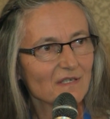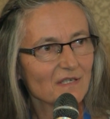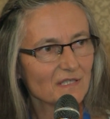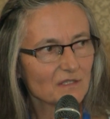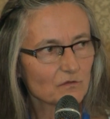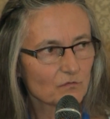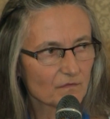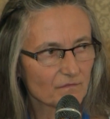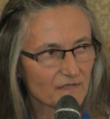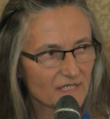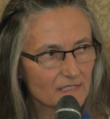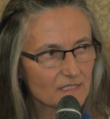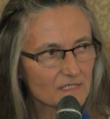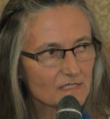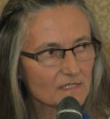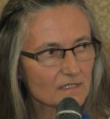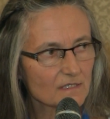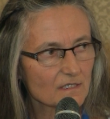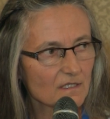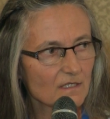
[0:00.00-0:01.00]

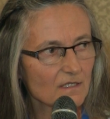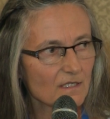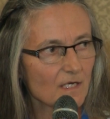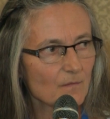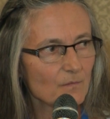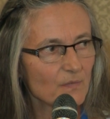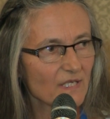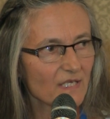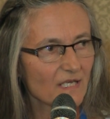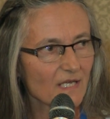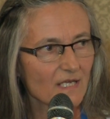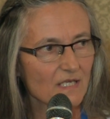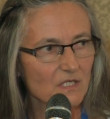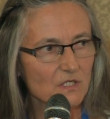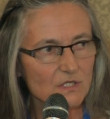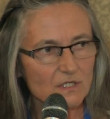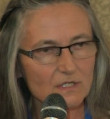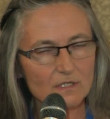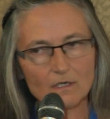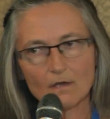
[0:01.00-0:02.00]
intravenous
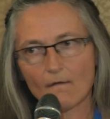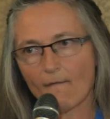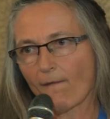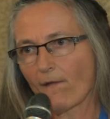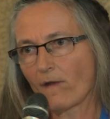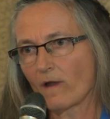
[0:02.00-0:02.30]
application,